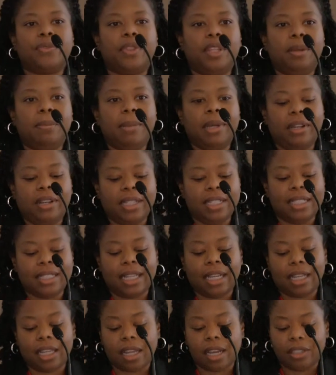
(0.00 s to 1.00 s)
for the American
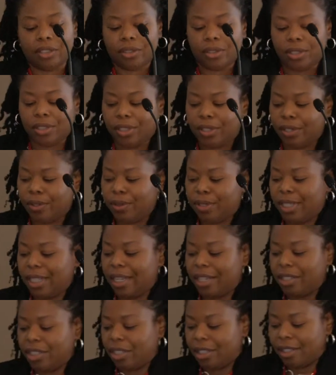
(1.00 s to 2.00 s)
Psychological
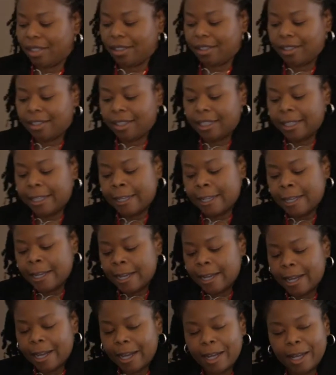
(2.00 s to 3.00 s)
Association.
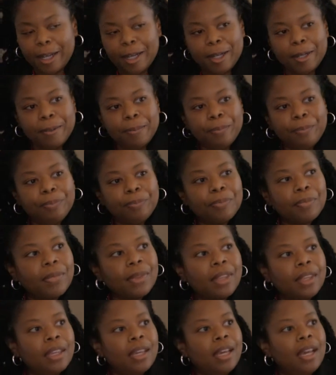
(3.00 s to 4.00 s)
I
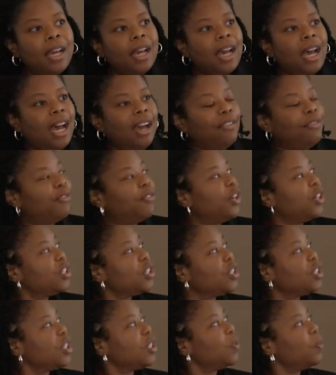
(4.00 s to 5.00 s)

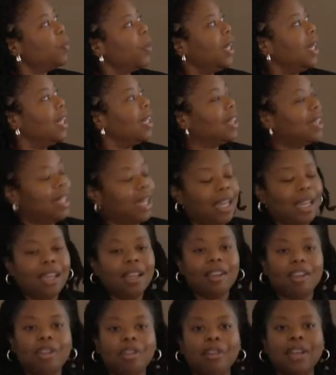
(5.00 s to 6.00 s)
first just want to
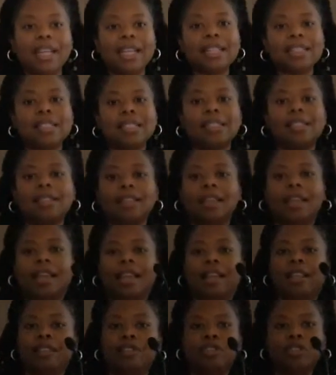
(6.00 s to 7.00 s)
thank Chris
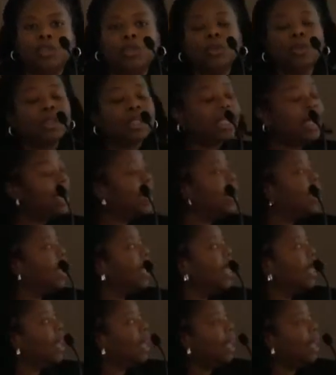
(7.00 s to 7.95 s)
and Julie